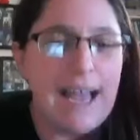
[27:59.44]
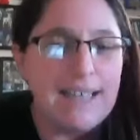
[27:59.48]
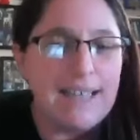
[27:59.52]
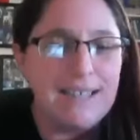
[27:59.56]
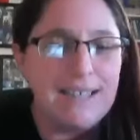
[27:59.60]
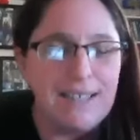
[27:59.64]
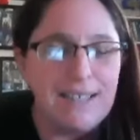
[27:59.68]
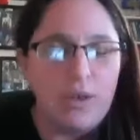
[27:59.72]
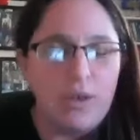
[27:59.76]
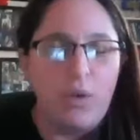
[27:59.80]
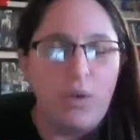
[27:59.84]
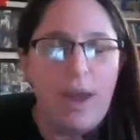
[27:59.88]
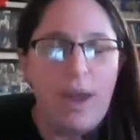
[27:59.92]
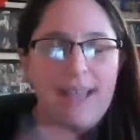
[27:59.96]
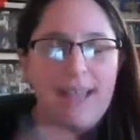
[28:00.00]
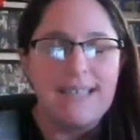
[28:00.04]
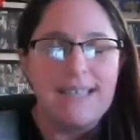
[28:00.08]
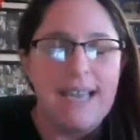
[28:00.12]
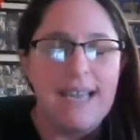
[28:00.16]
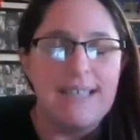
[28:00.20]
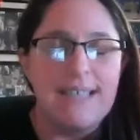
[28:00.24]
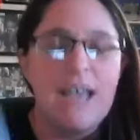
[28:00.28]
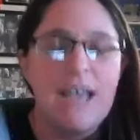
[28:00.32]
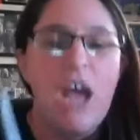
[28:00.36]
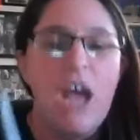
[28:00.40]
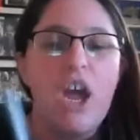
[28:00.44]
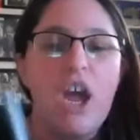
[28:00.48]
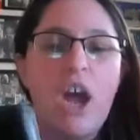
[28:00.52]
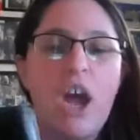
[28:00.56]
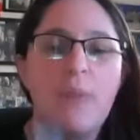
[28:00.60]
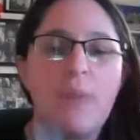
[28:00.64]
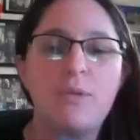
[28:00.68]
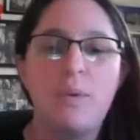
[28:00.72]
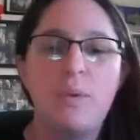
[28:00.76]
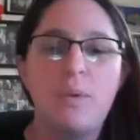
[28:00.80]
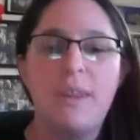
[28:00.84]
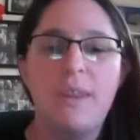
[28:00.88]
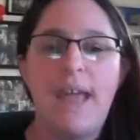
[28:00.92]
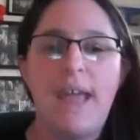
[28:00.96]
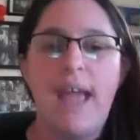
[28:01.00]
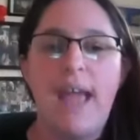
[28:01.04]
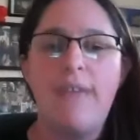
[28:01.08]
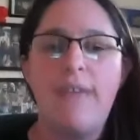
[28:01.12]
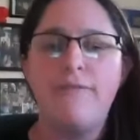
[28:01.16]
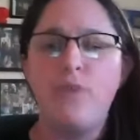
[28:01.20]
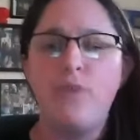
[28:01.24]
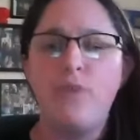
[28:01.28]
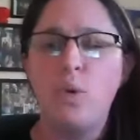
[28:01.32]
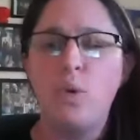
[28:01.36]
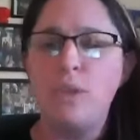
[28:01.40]
or SAS comes with
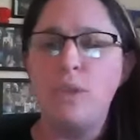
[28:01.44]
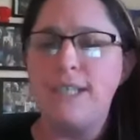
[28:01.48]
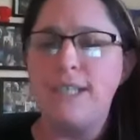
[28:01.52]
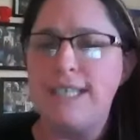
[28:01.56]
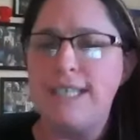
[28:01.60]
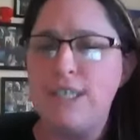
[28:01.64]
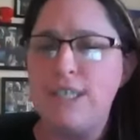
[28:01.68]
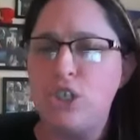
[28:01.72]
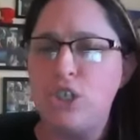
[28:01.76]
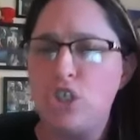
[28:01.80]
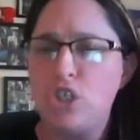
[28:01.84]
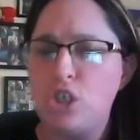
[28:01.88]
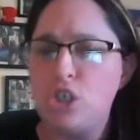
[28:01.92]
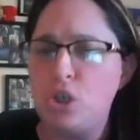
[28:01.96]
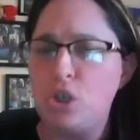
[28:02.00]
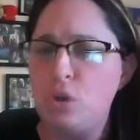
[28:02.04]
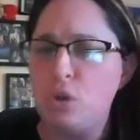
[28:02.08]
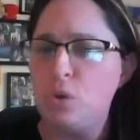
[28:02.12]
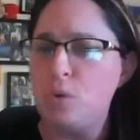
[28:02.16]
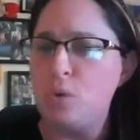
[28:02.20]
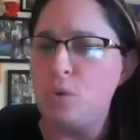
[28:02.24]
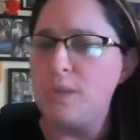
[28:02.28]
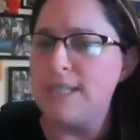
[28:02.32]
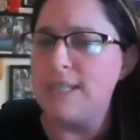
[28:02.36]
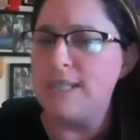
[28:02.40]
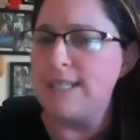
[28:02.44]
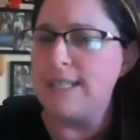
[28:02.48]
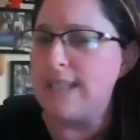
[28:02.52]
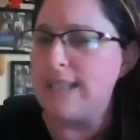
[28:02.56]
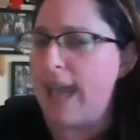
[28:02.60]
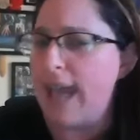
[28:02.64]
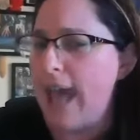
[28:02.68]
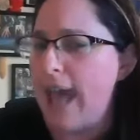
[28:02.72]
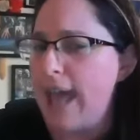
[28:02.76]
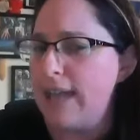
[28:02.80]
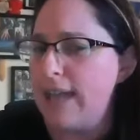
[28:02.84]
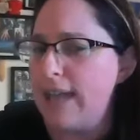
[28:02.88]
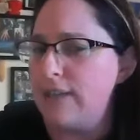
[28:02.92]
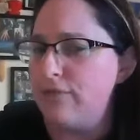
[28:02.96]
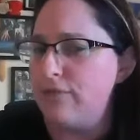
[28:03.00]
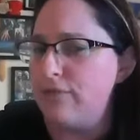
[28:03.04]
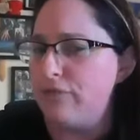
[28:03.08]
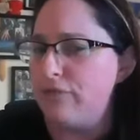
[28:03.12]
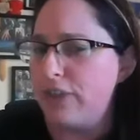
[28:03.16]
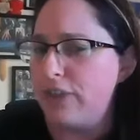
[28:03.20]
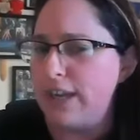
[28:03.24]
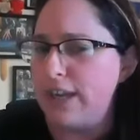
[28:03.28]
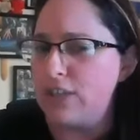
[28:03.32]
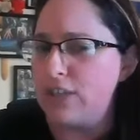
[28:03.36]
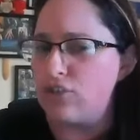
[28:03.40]
a 42 scan
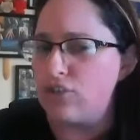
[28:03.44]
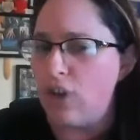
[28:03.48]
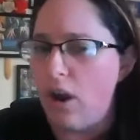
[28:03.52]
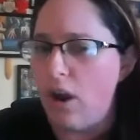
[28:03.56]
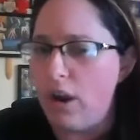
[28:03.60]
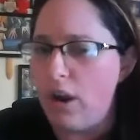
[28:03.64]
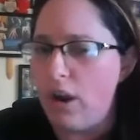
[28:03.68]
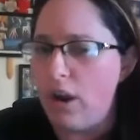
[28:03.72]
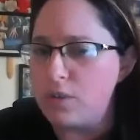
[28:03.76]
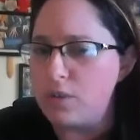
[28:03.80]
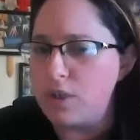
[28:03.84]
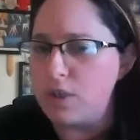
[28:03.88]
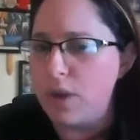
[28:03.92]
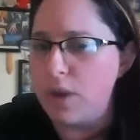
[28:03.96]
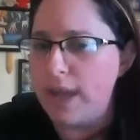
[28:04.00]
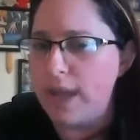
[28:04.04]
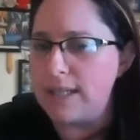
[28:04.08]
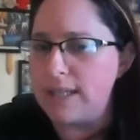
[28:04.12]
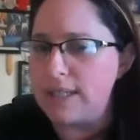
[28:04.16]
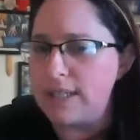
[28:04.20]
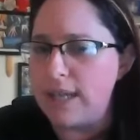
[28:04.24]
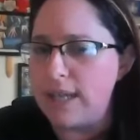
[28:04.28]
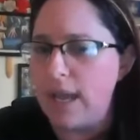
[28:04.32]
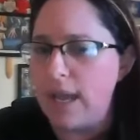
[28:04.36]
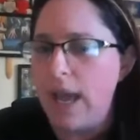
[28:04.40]
free trial. So you get to